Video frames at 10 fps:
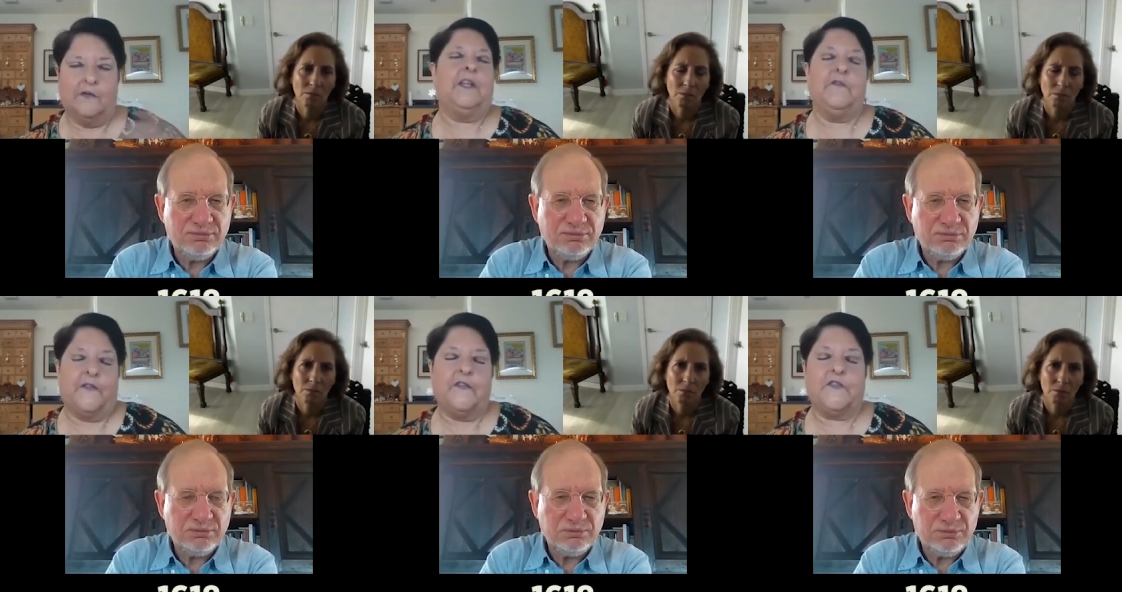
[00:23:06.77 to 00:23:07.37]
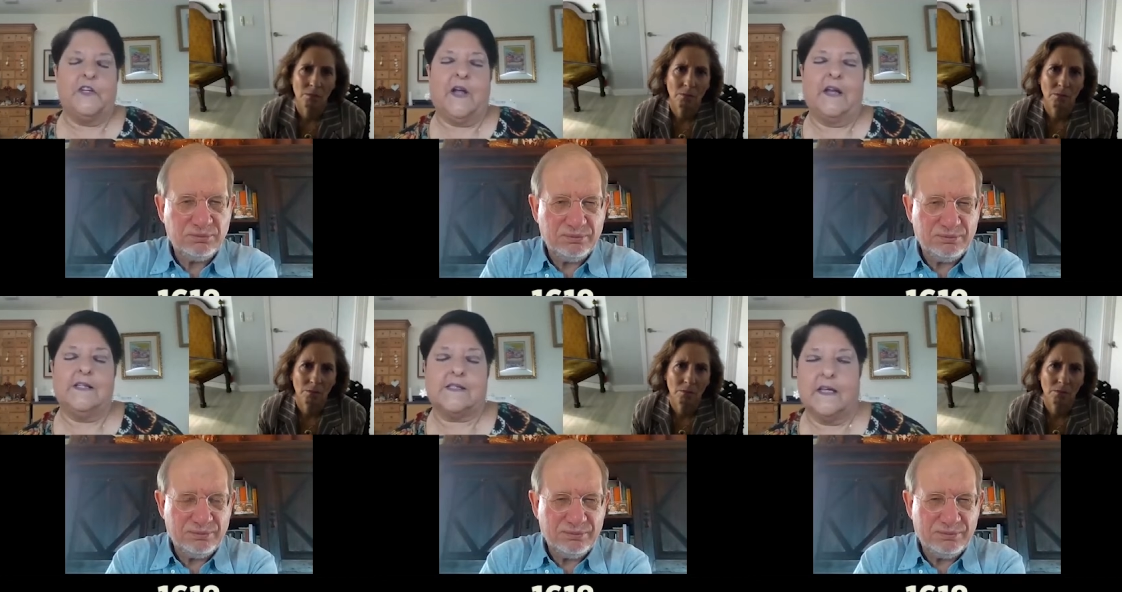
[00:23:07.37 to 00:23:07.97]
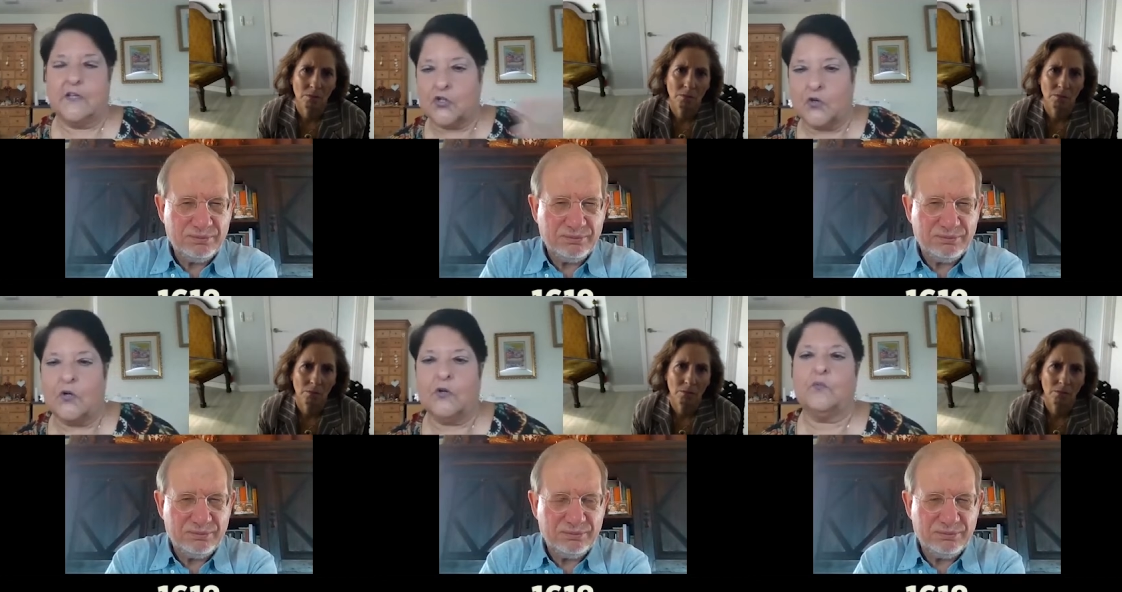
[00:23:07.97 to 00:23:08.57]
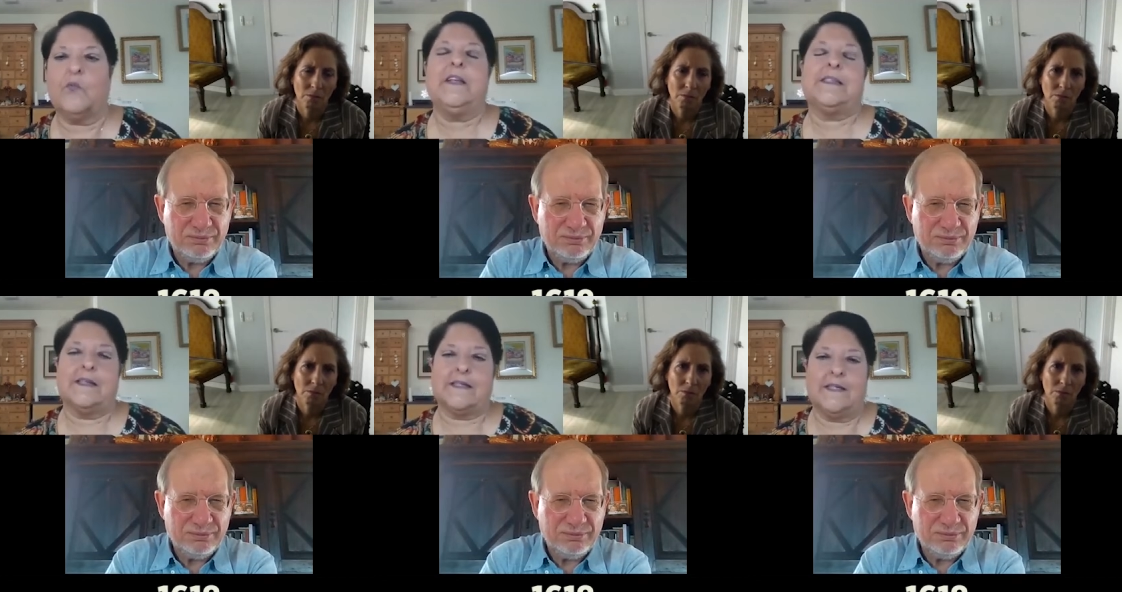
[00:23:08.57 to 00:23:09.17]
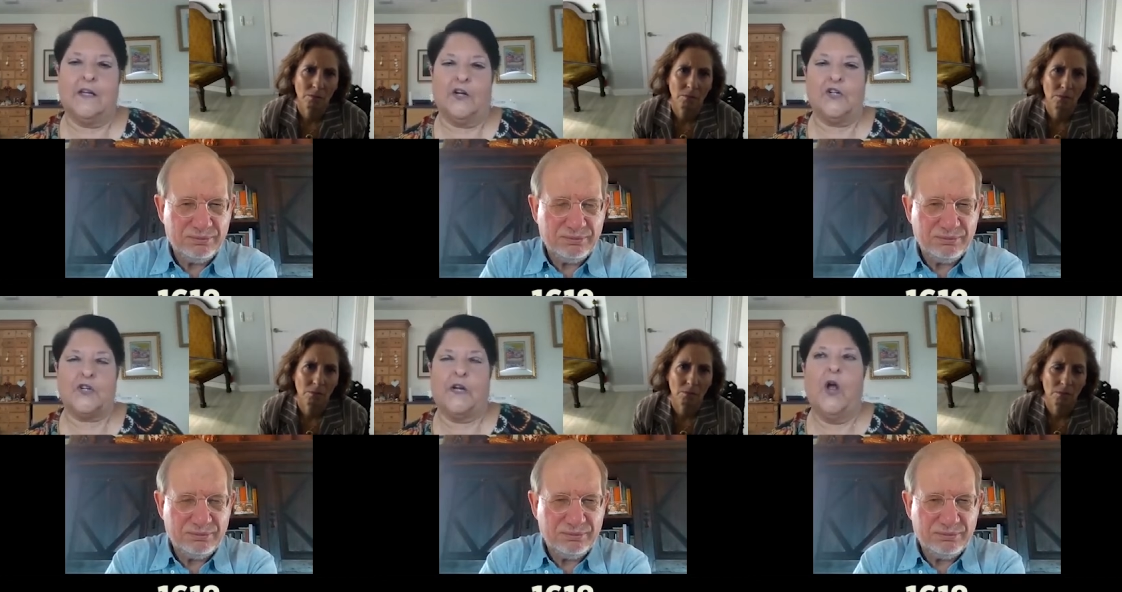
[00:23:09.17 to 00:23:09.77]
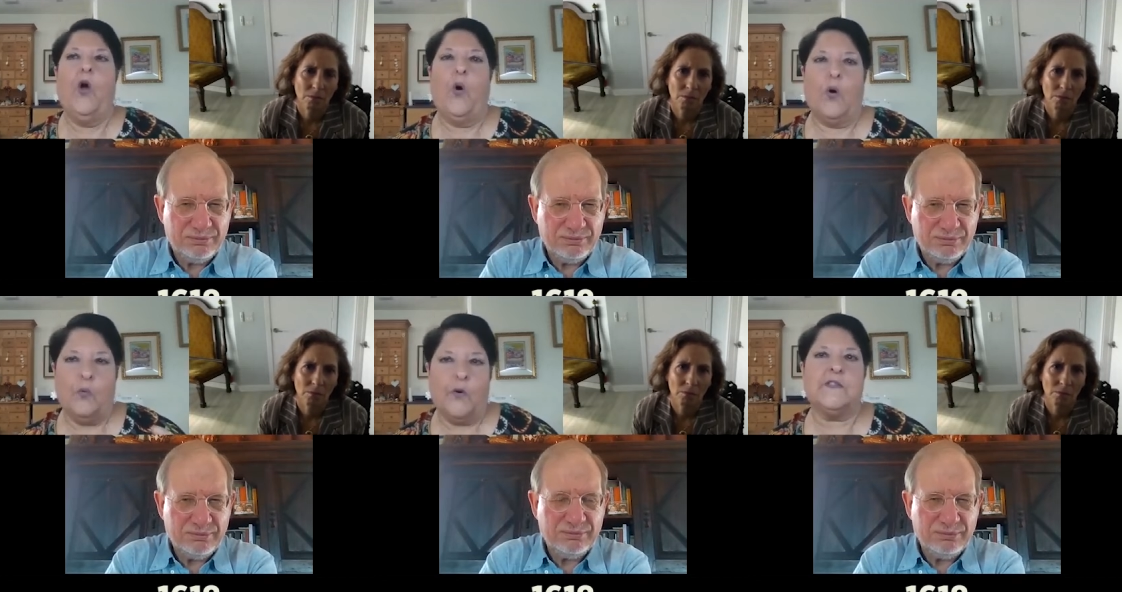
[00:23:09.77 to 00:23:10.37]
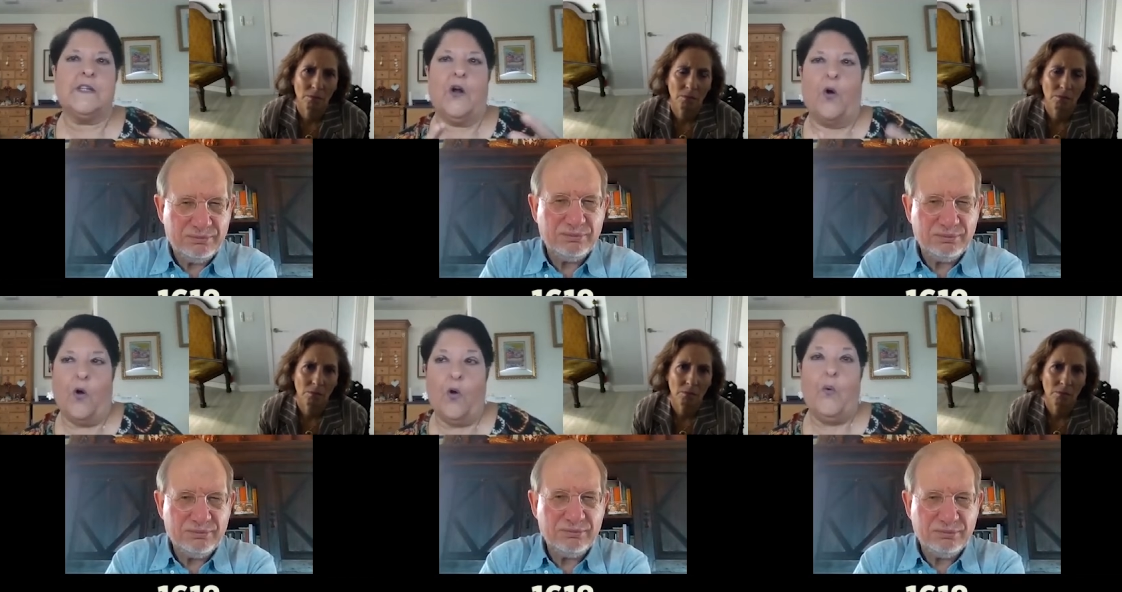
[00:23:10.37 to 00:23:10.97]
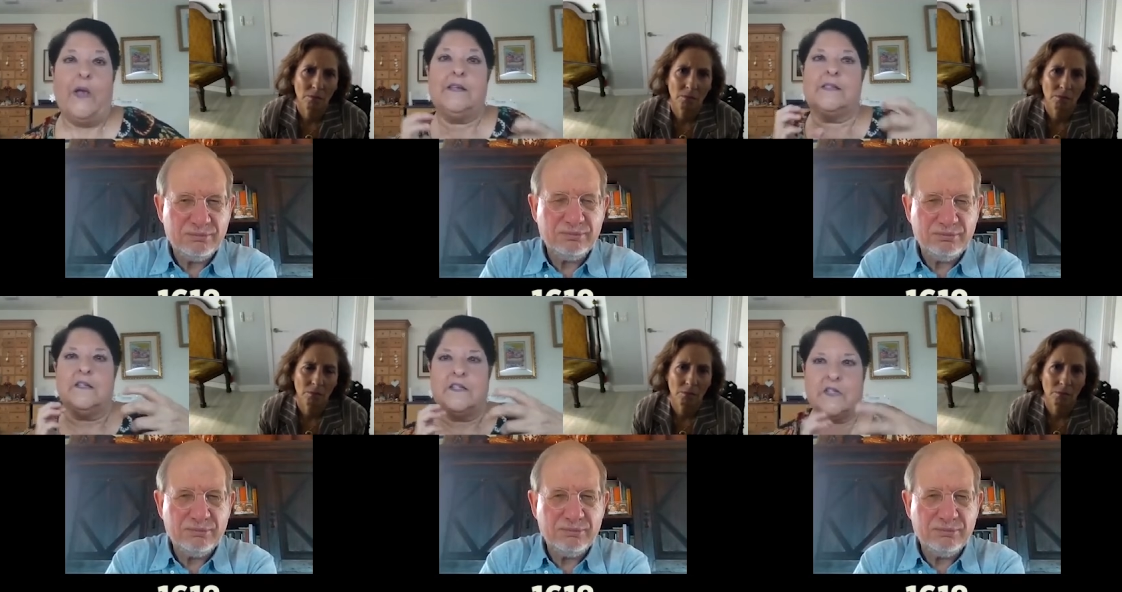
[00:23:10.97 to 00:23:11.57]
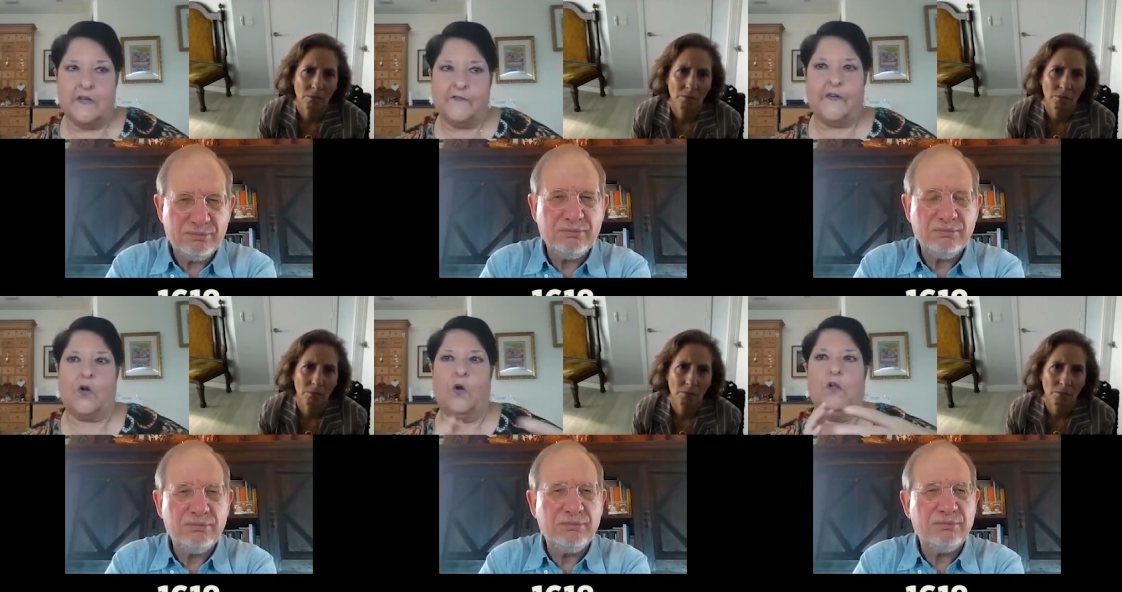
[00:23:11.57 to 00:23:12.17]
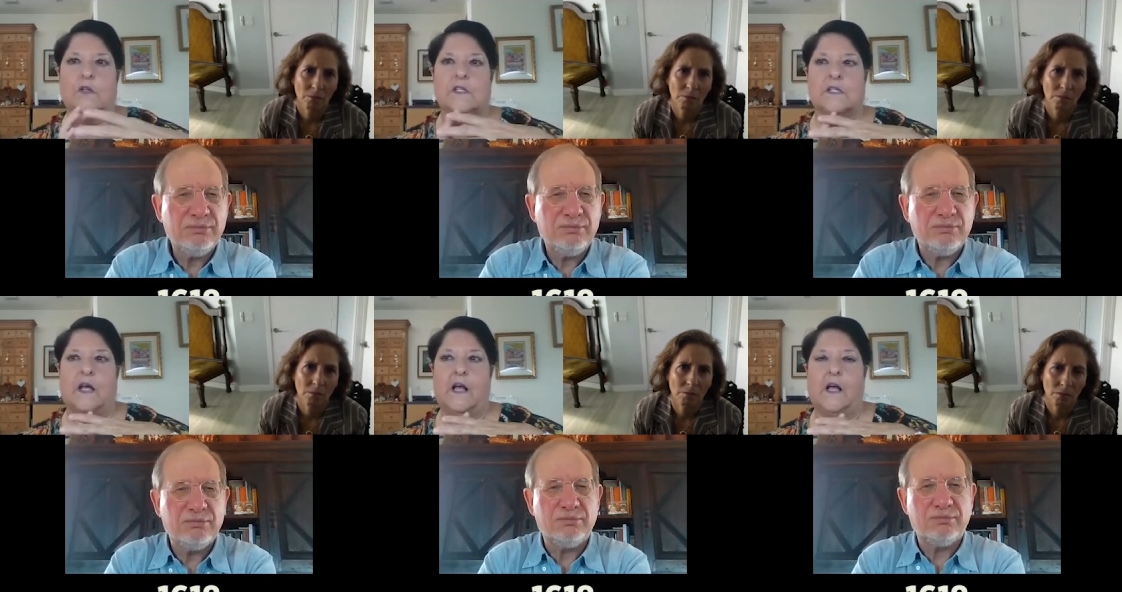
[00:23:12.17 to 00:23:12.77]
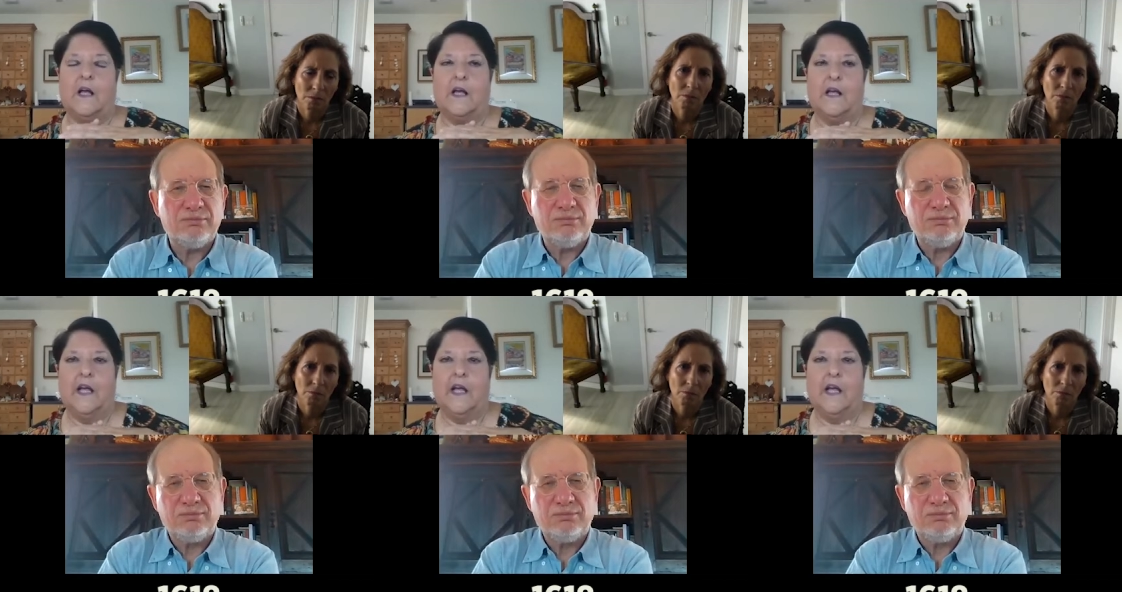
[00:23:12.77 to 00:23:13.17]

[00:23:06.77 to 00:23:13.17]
Speaker 1: in 1596 or right 1600 or was it always a difficult uh,